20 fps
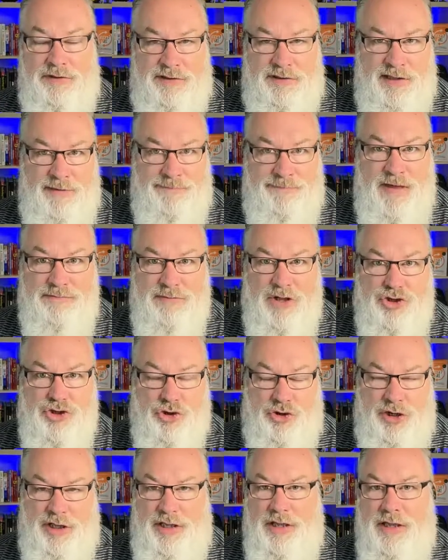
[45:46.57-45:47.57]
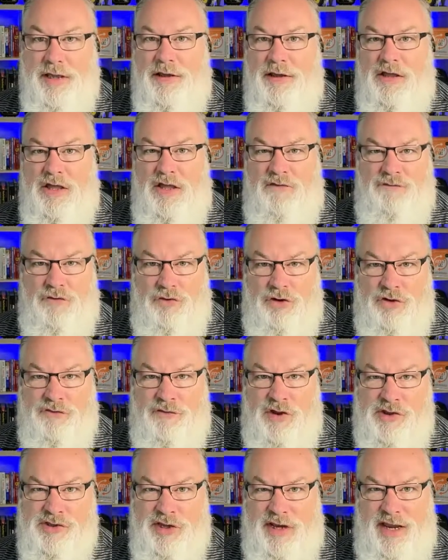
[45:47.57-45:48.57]
tip on Midjourney: if you're
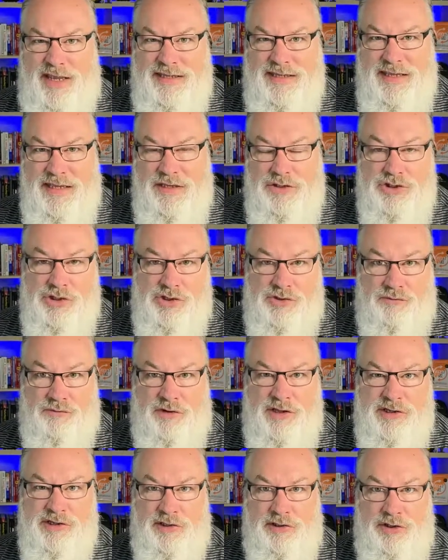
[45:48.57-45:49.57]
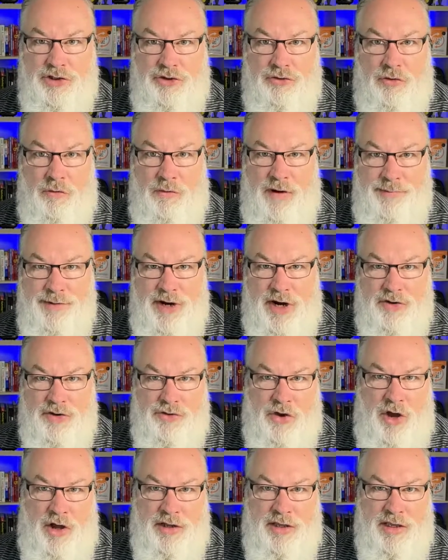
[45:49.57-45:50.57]
interested, I did just recently do a webinar
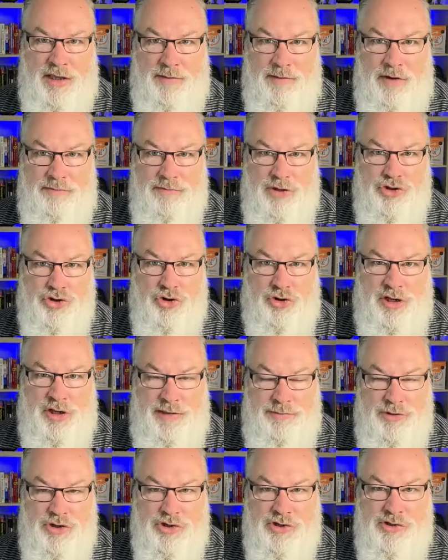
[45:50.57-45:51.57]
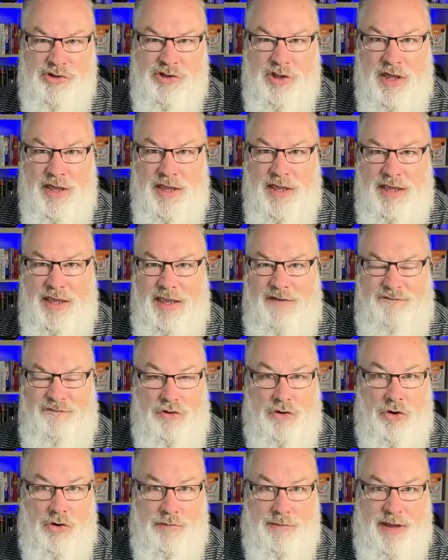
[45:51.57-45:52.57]
talking about Midjourney images. If
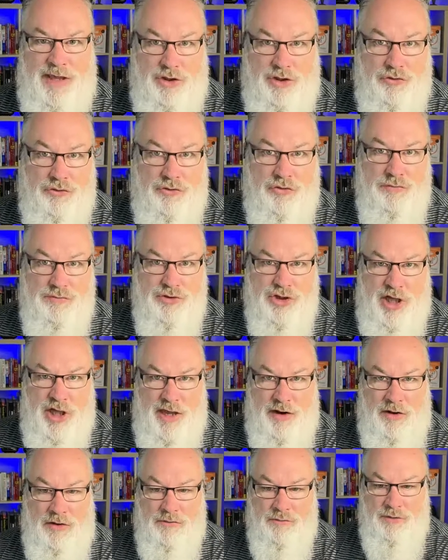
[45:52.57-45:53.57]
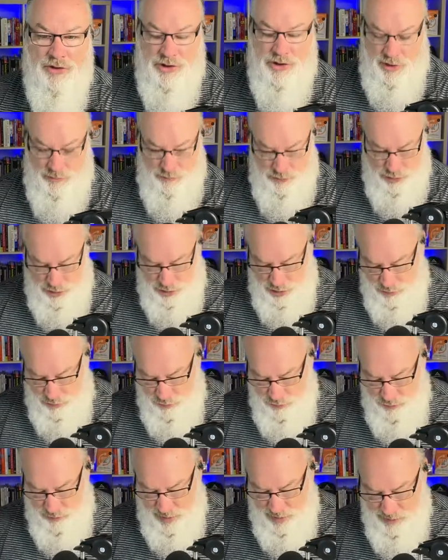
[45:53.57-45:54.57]
you go to my YouTube channel, which I will share
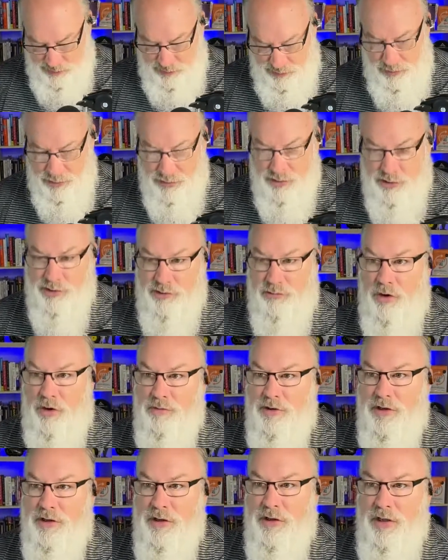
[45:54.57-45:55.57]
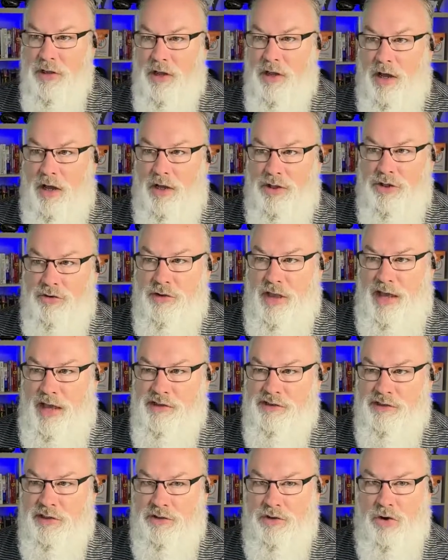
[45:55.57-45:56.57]
with you guys here in just a moment, you
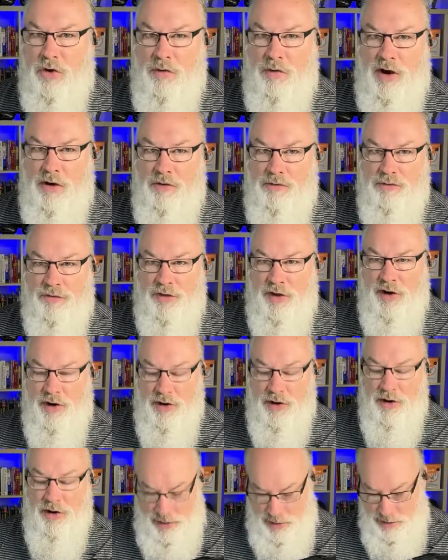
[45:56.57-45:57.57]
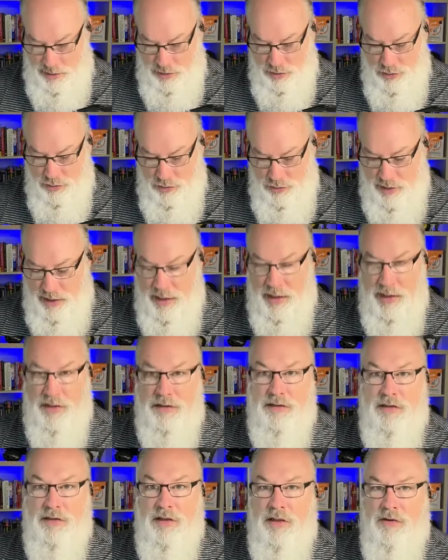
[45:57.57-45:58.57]
guys can go out there and you
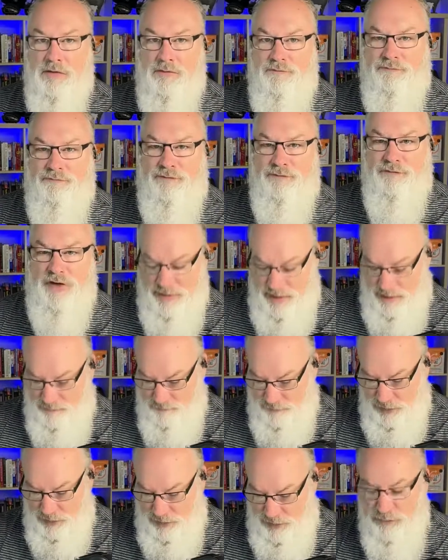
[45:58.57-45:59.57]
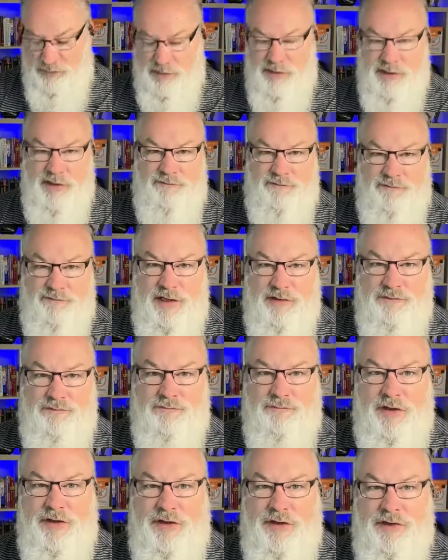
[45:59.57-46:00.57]
can find that video and see if I can even
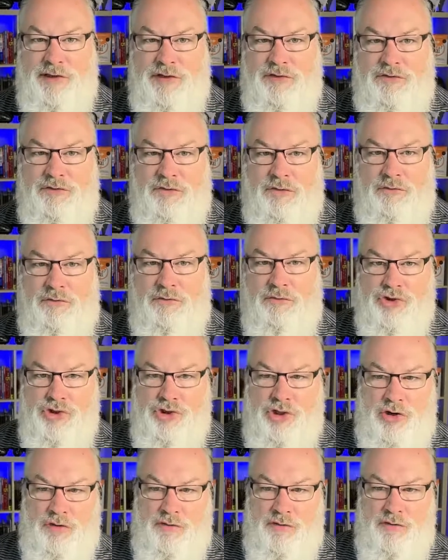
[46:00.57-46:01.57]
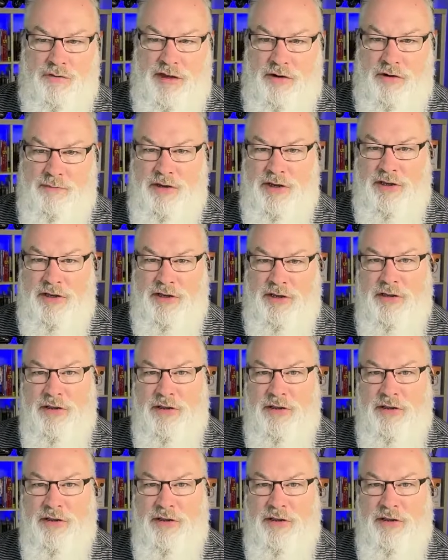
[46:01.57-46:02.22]
find a link to it. We'll share that here in a minute,